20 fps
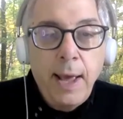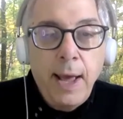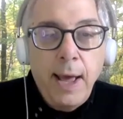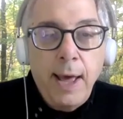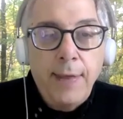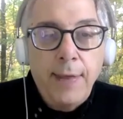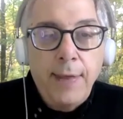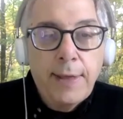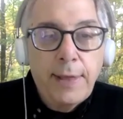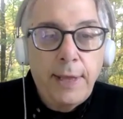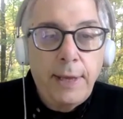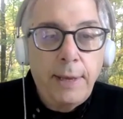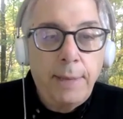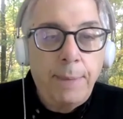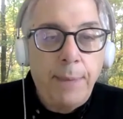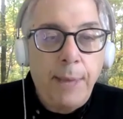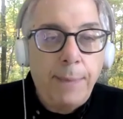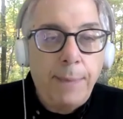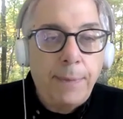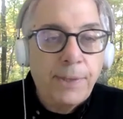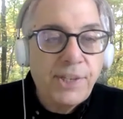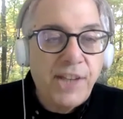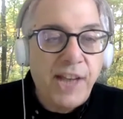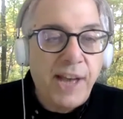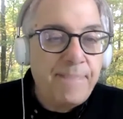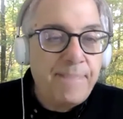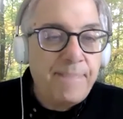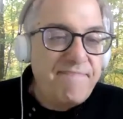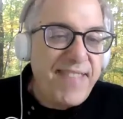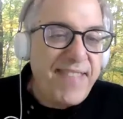And the Clinton people
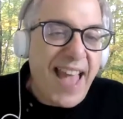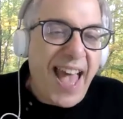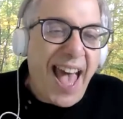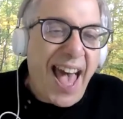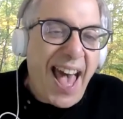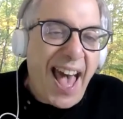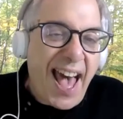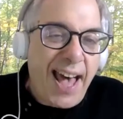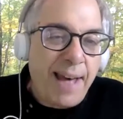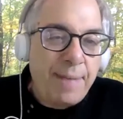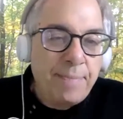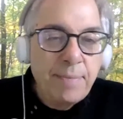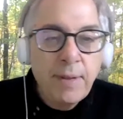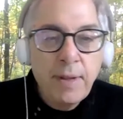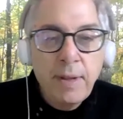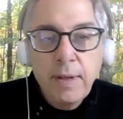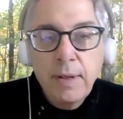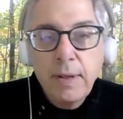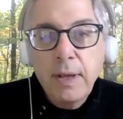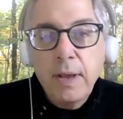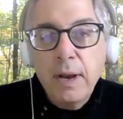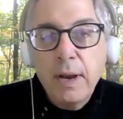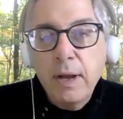said, "Nah, you